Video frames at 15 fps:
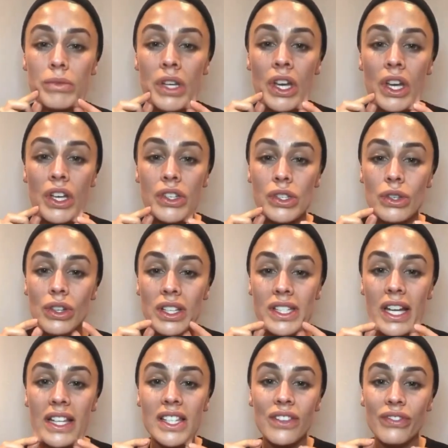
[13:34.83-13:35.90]
So you can tend
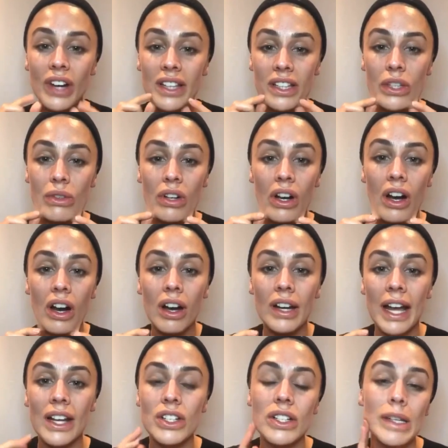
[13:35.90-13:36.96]
to find that you can't
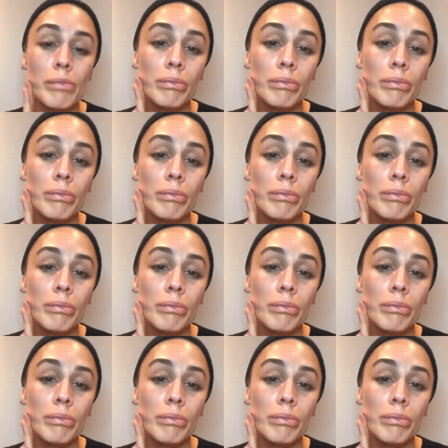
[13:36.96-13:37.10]
actually